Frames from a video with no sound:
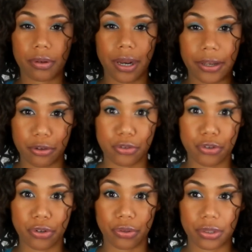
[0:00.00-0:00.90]
like
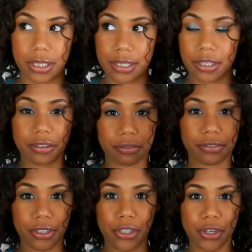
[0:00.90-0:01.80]
controlled instead of
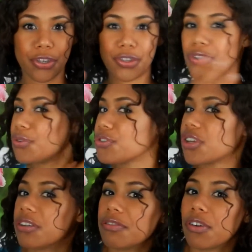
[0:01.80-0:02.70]
huge
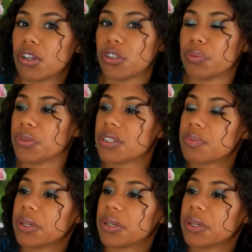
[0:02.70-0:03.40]
and voluminous.